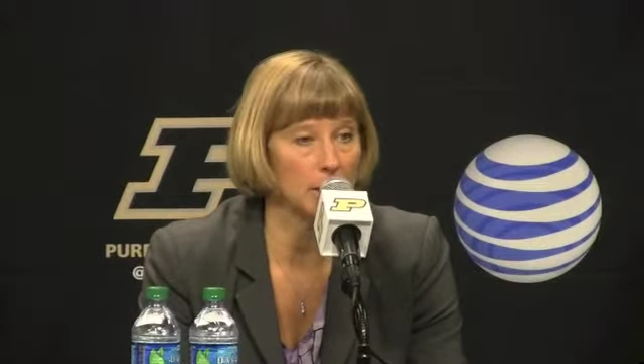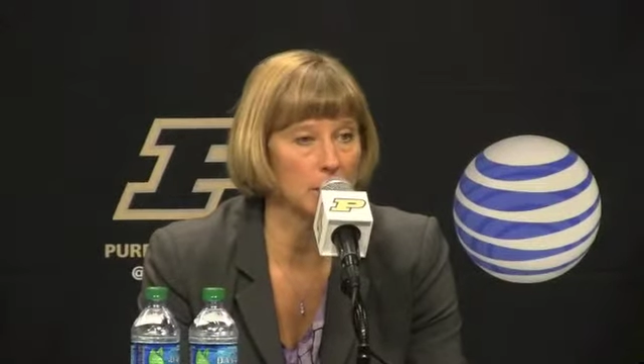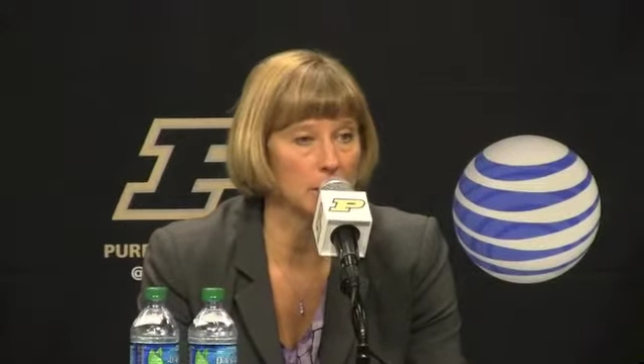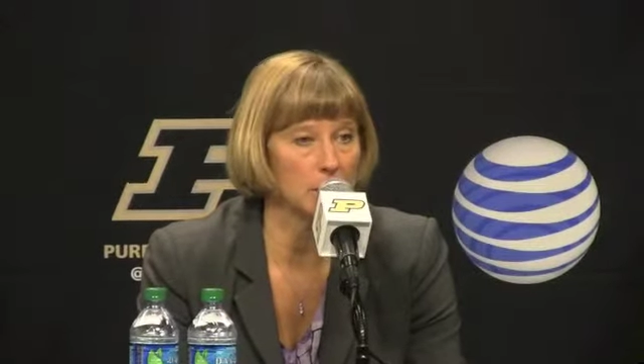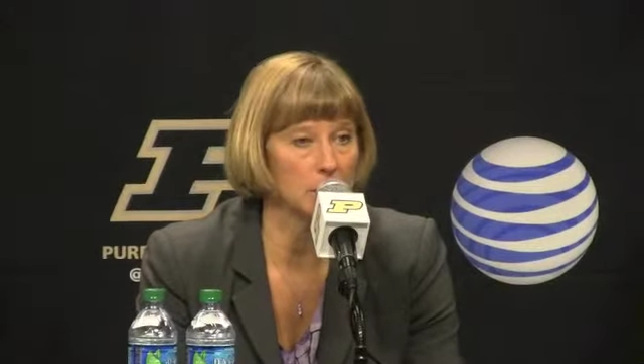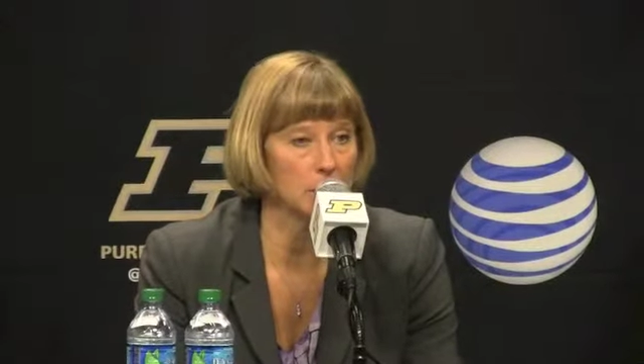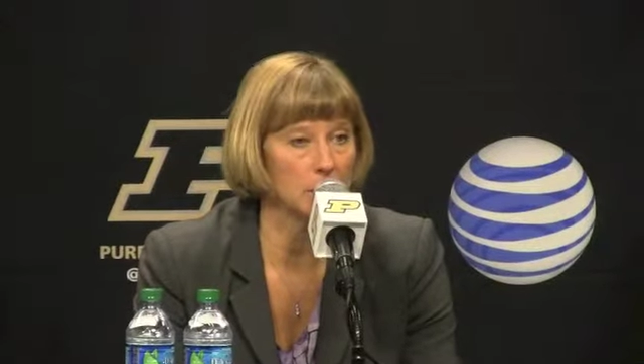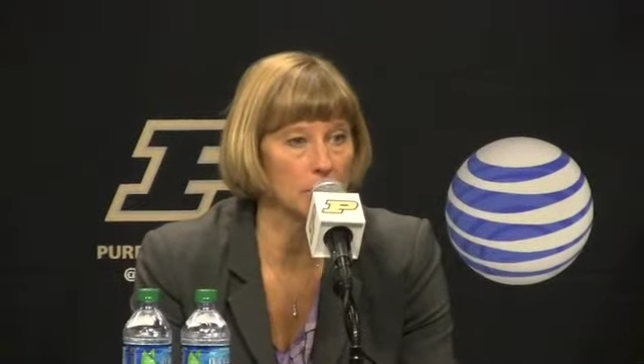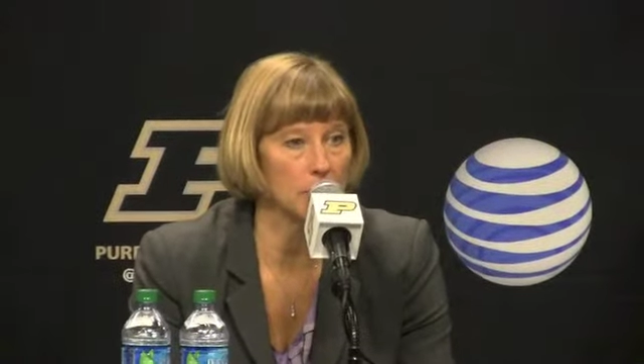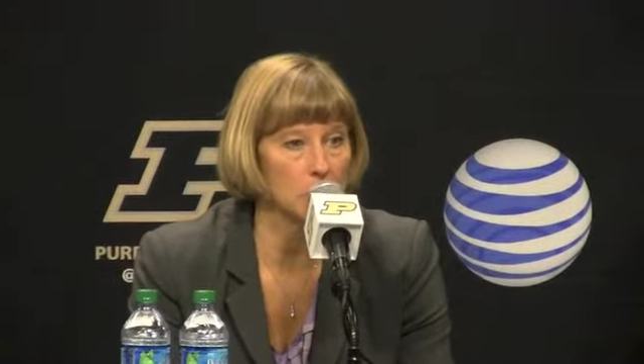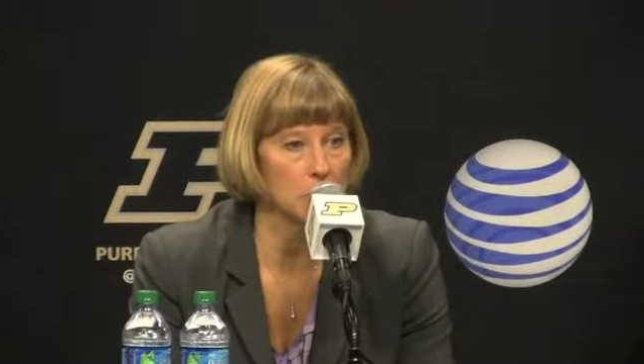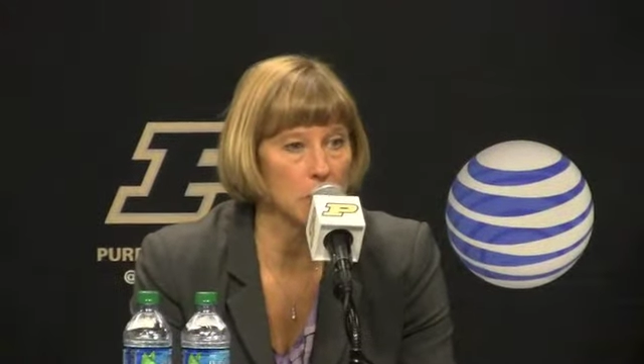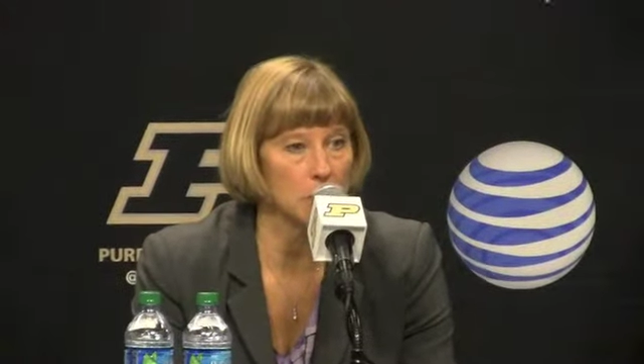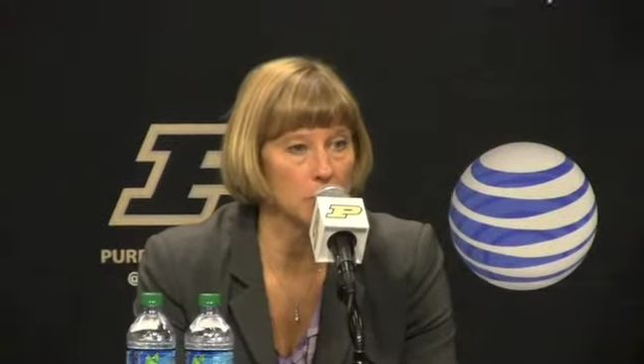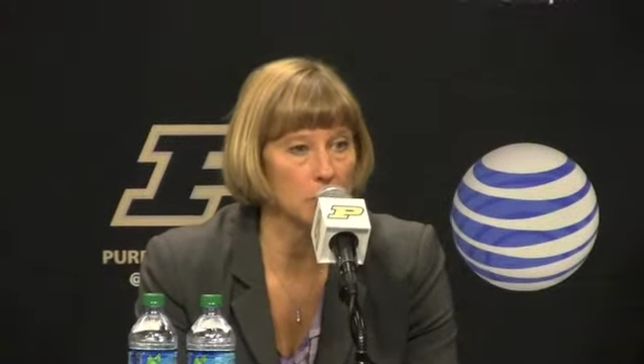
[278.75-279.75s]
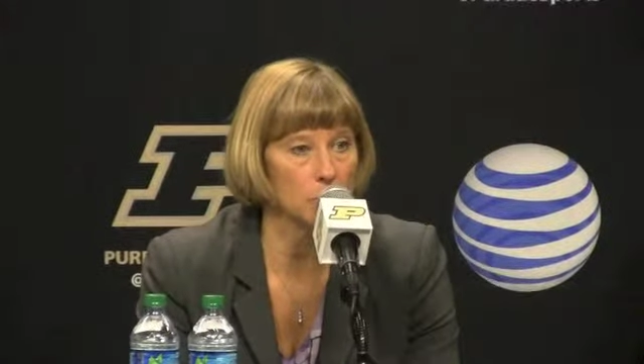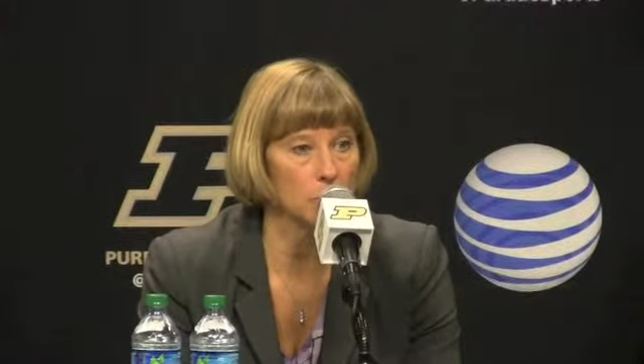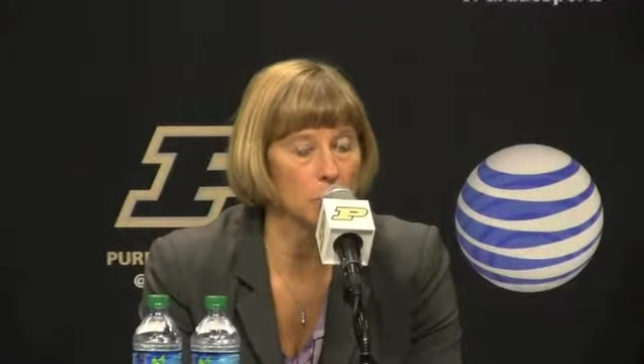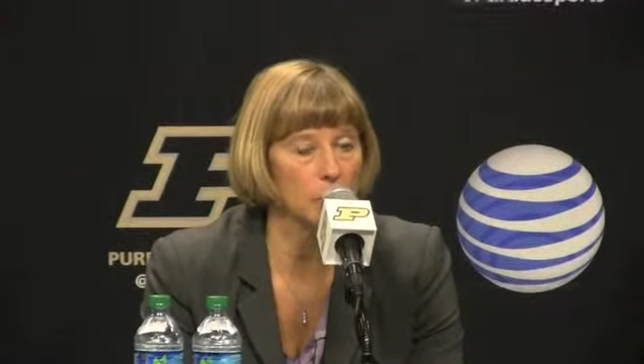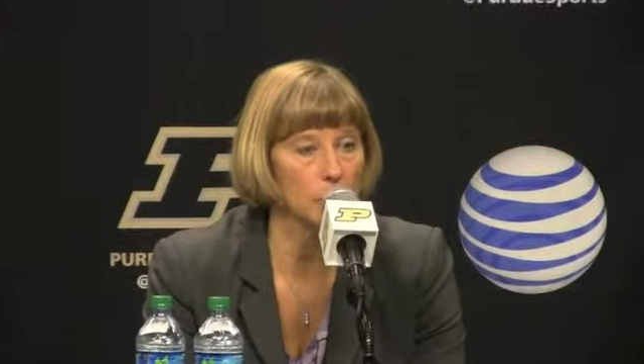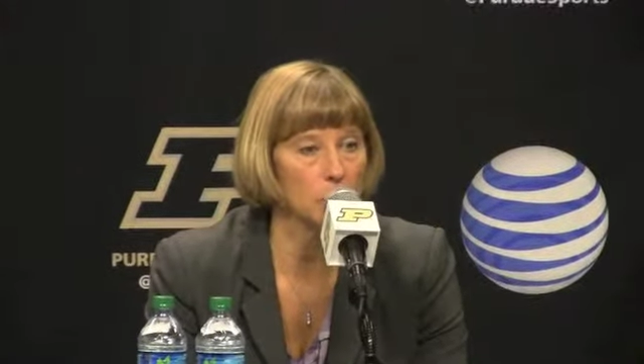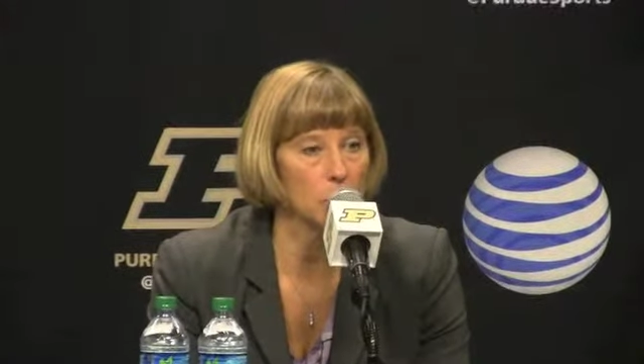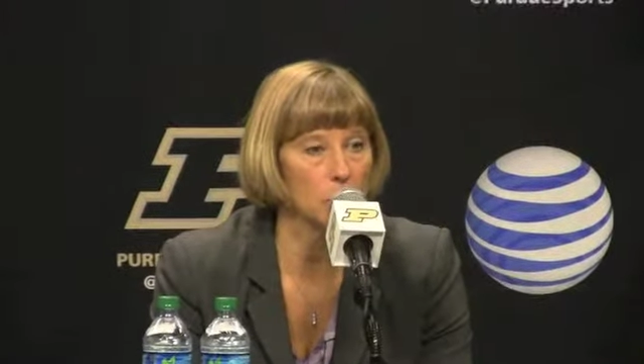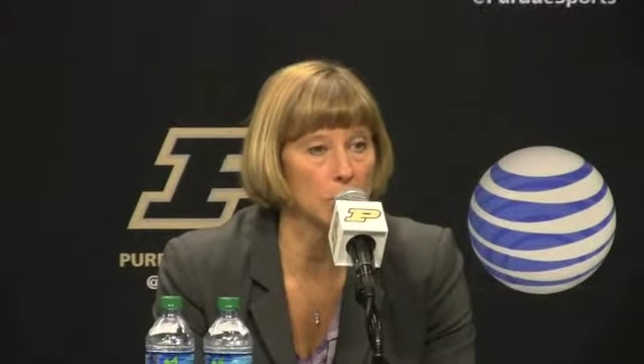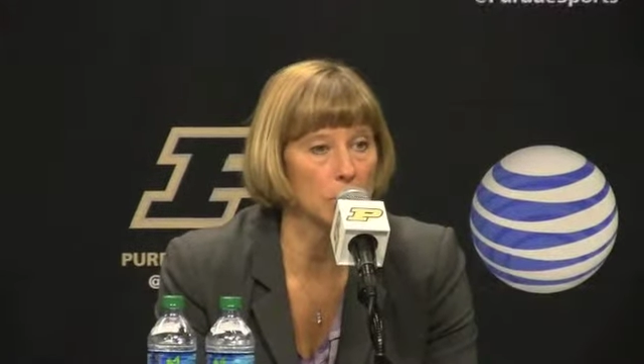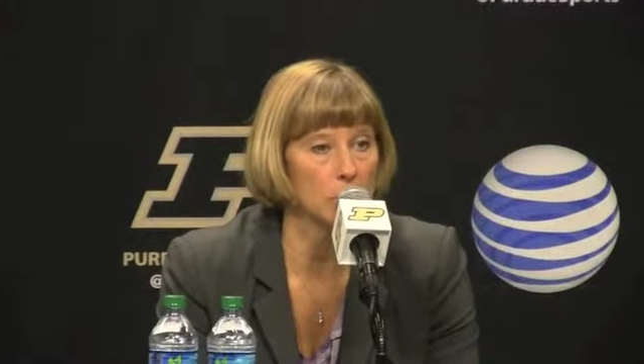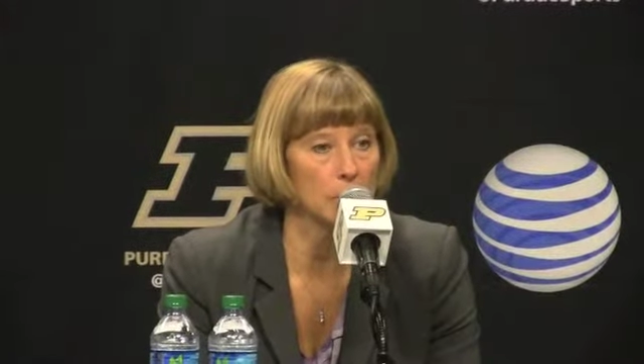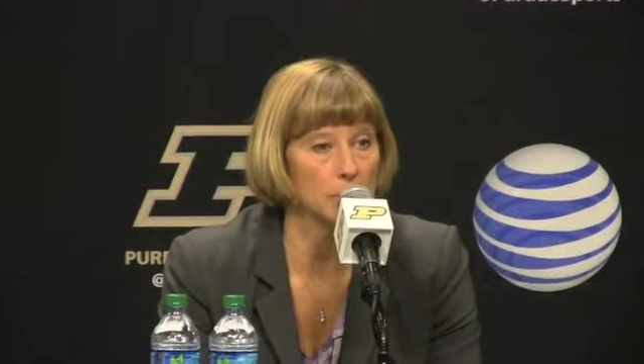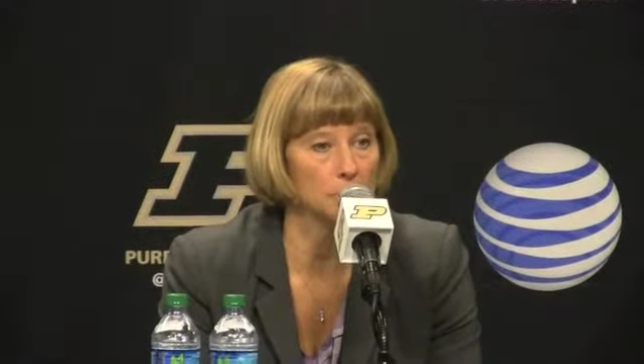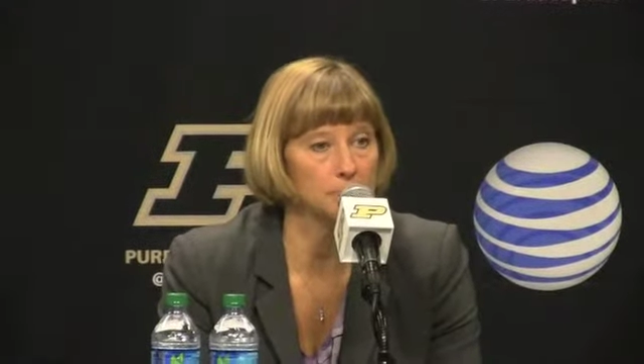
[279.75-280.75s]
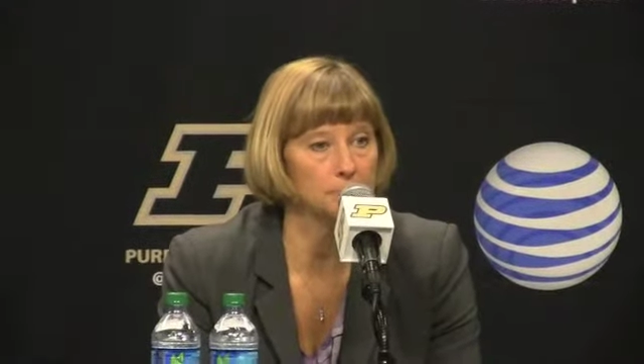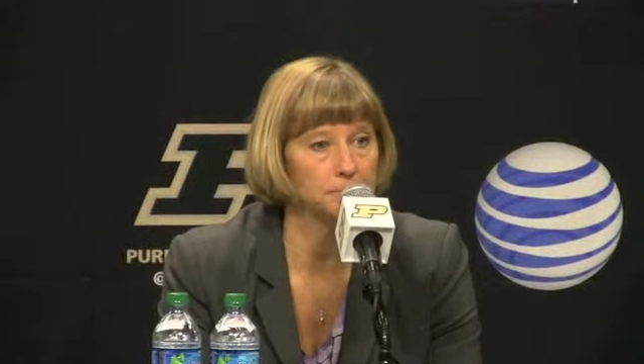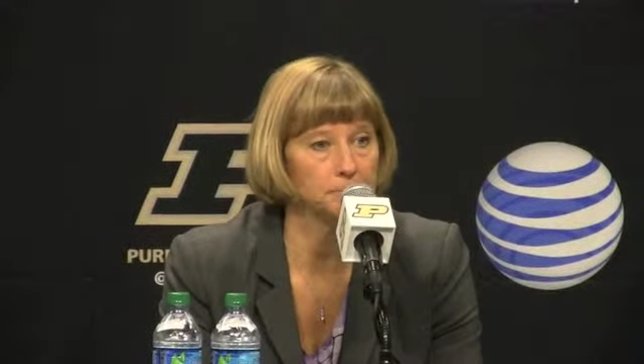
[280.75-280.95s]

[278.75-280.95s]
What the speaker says: I think some of our shots were really poor tonight.